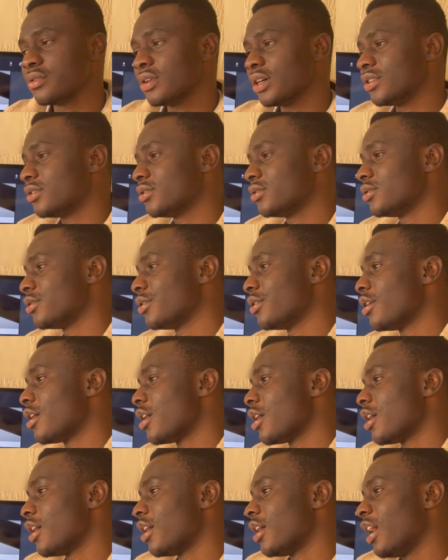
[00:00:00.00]
So I don't know.
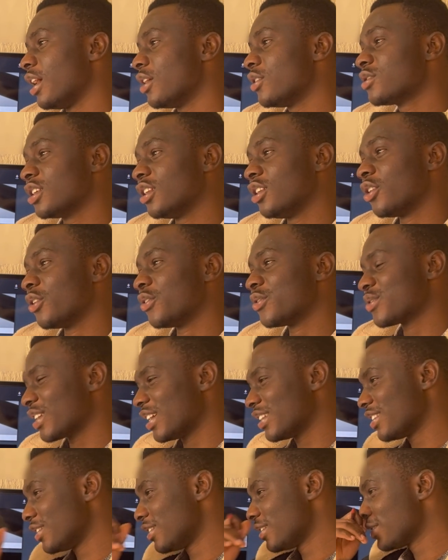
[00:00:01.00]
I use a lot of
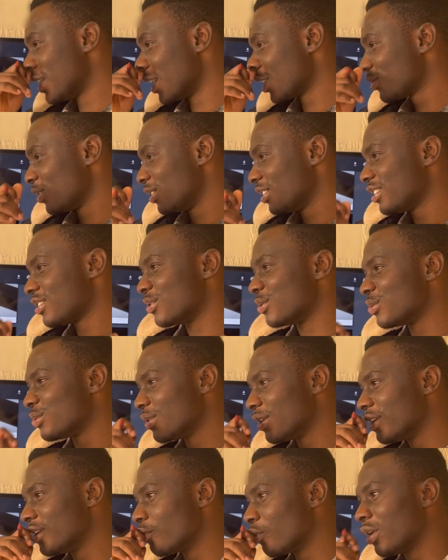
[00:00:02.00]
strategies actually to
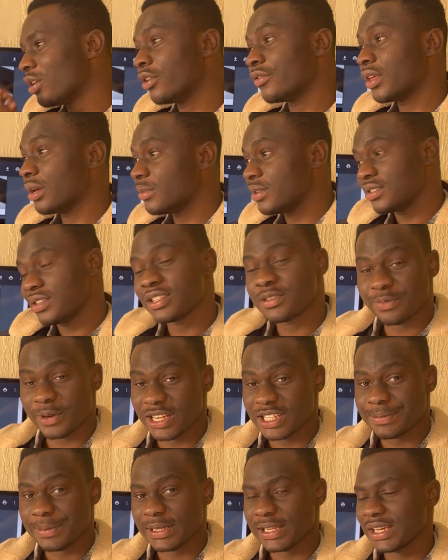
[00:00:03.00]
trade. One of them is this
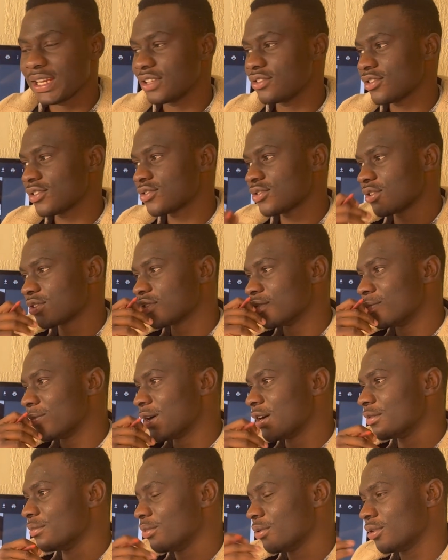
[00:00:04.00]
price pattern I just talked
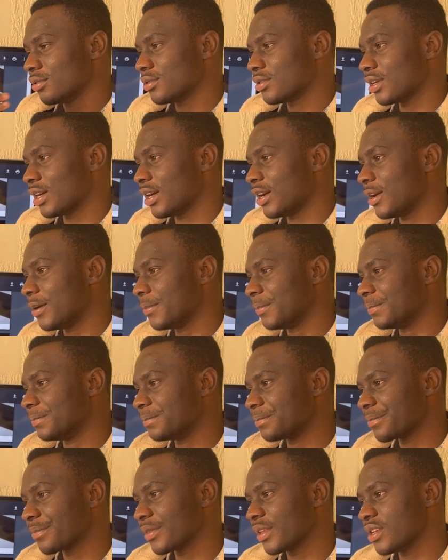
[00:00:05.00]
about, but
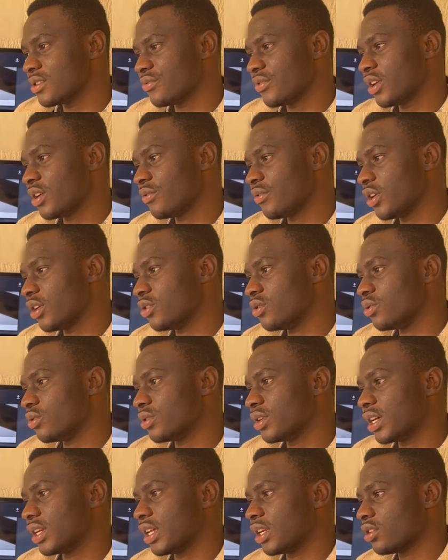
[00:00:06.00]
it's very, very
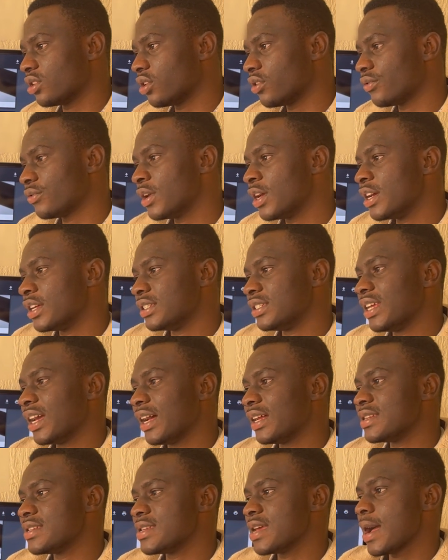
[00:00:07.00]
known, and I love
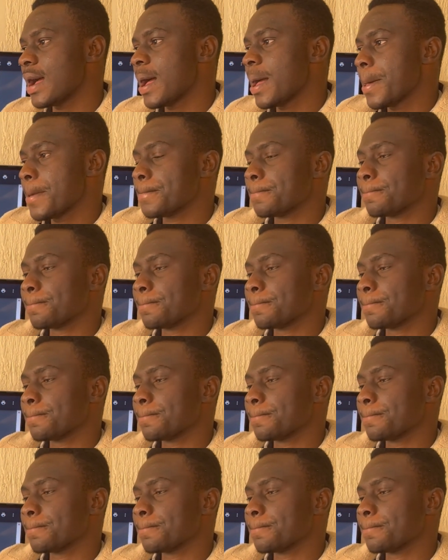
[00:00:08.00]
their